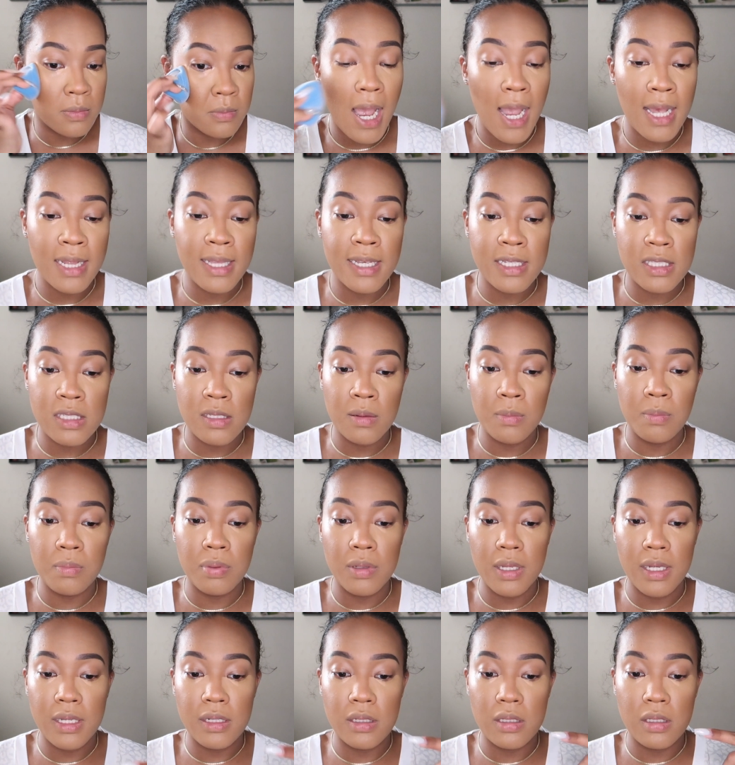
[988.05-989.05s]
I like to
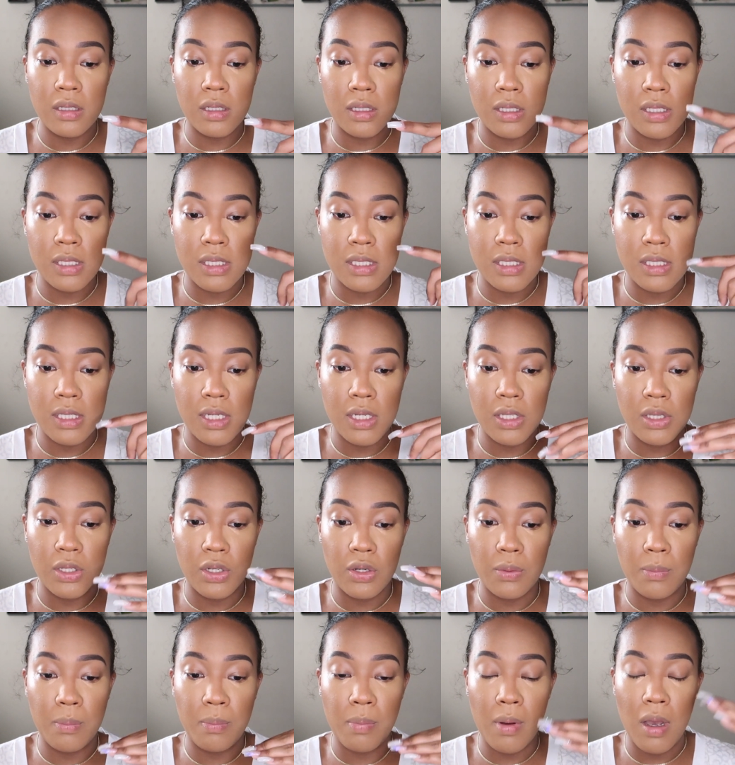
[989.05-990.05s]
blend the
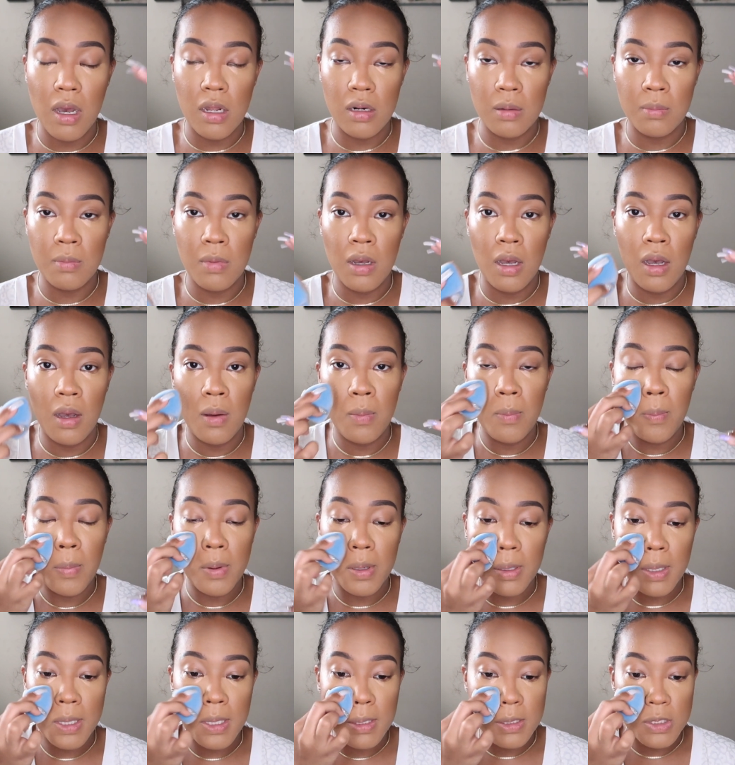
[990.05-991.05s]
concealer bottom up
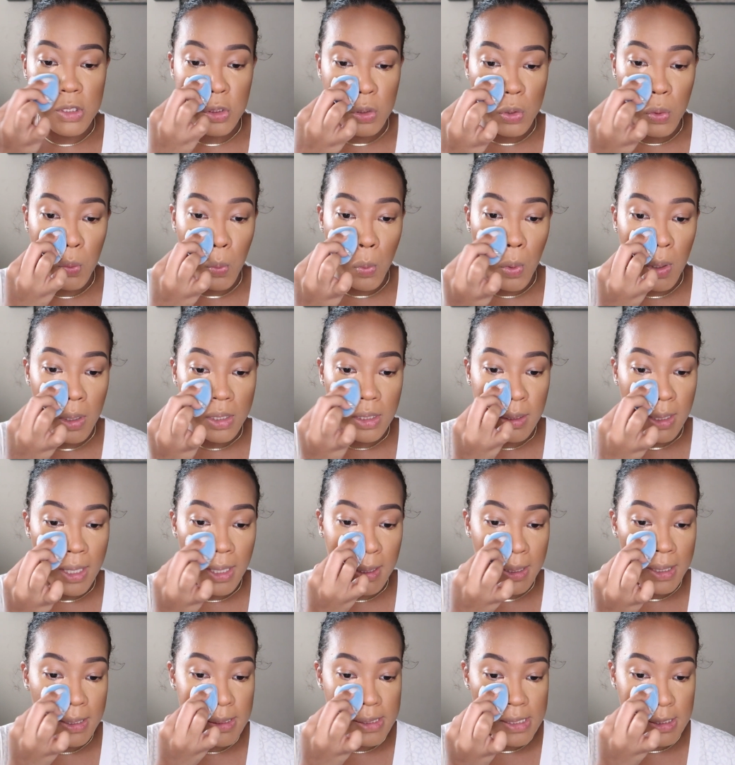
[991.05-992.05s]
because you want
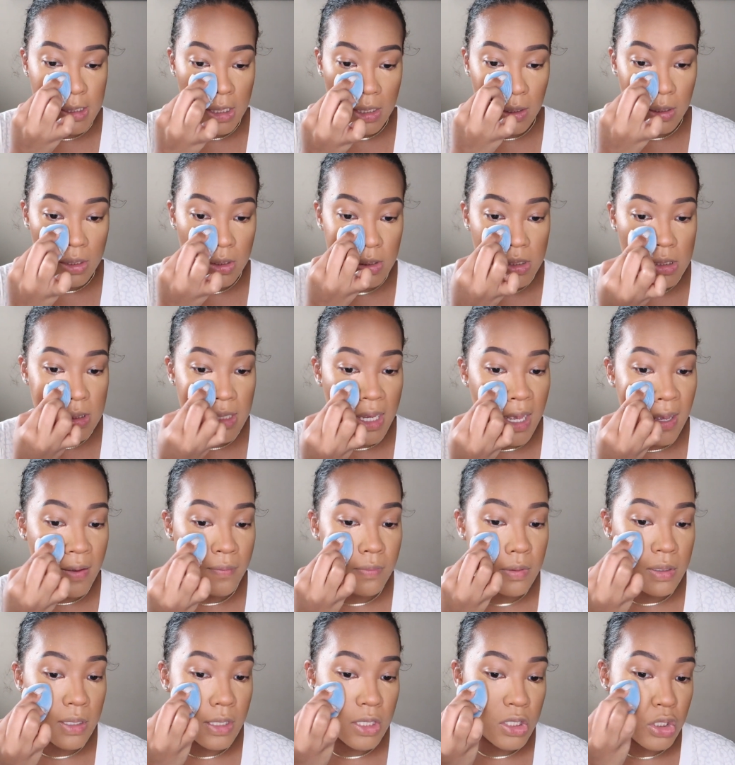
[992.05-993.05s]
that concealer to have
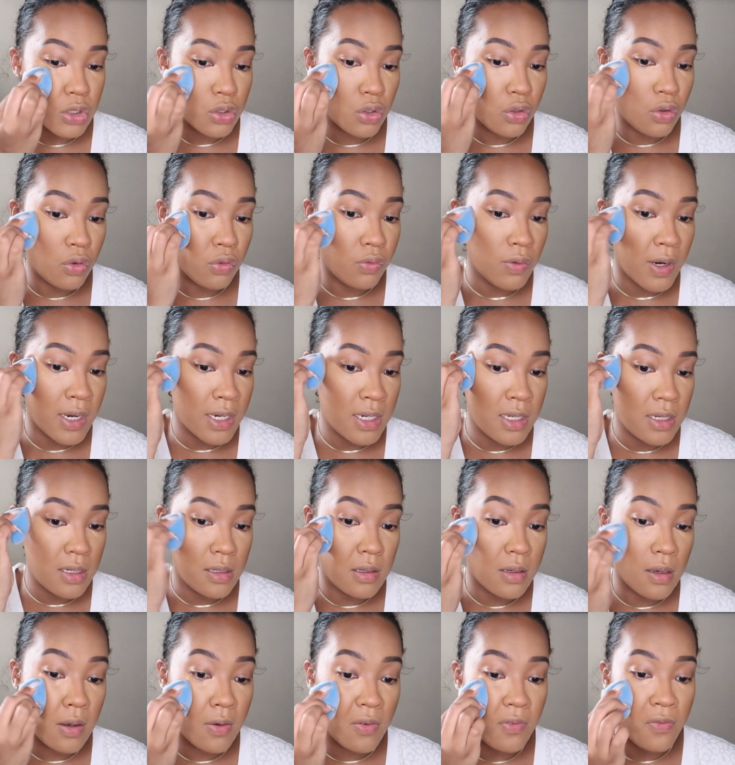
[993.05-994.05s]
a nice
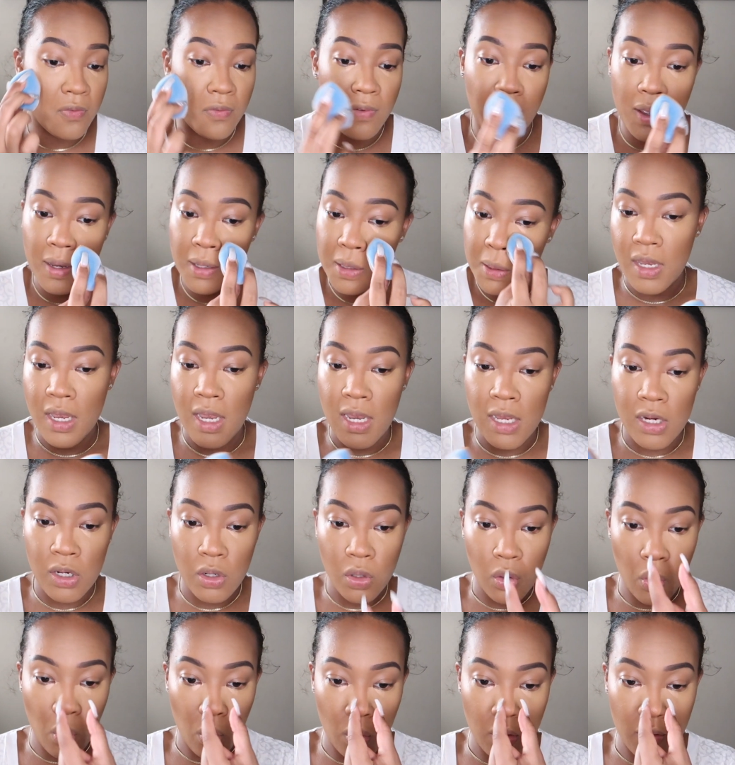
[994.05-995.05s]
gradient effect. The inner
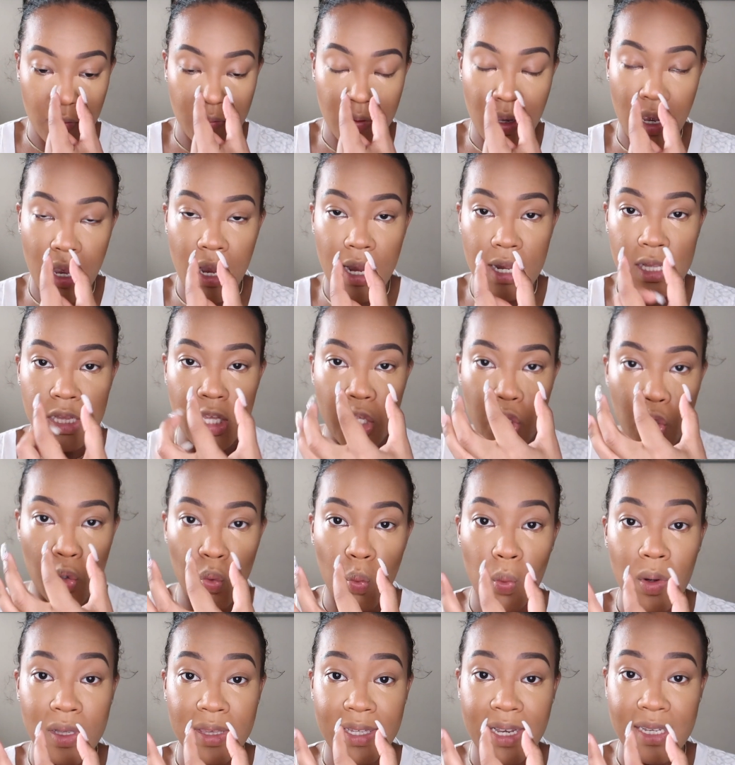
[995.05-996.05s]
corner of the highlight, you
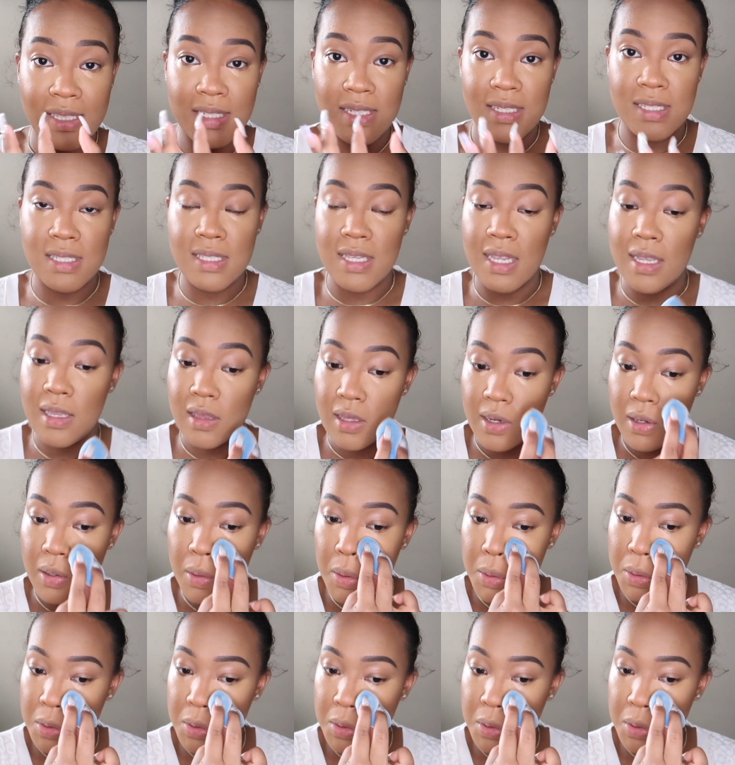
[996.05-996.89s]
want that to stay there.